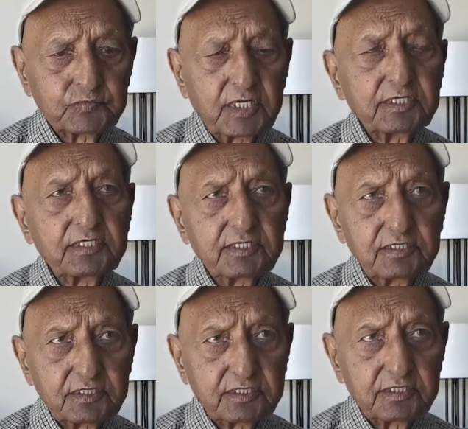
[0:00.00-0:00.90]
And he
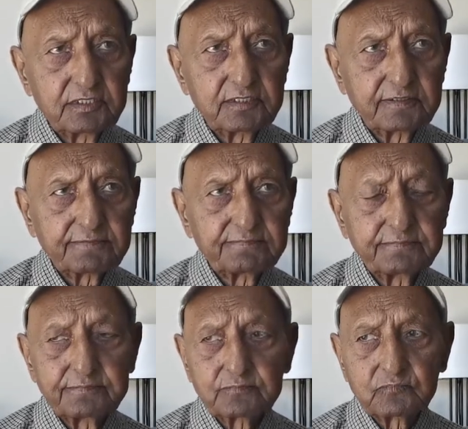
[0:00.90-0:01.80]
returned.
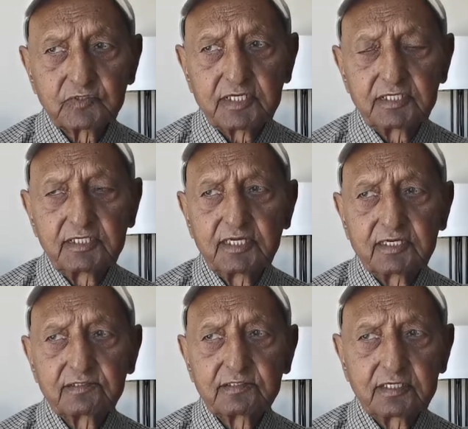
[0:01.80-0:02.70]
Then he
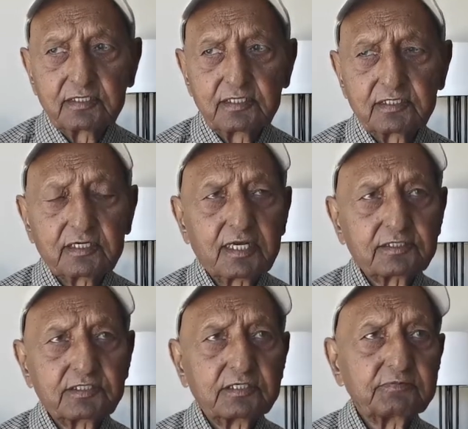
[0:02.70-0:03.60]
has
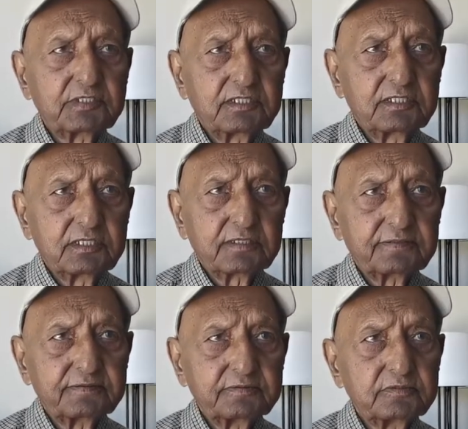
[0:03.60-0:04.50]
interaction with the
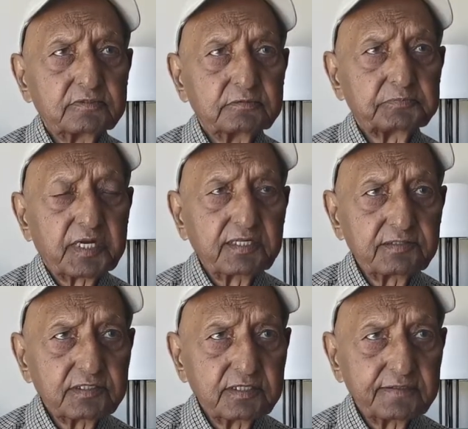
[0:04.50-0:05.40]

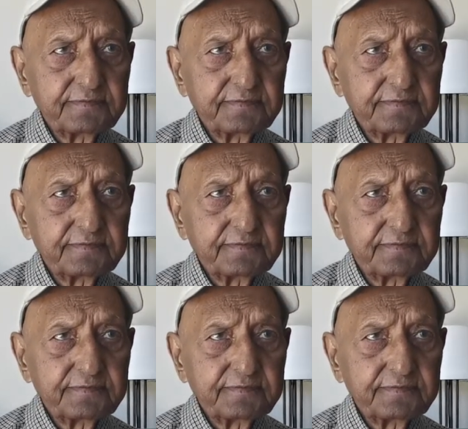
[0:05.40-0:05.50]
press,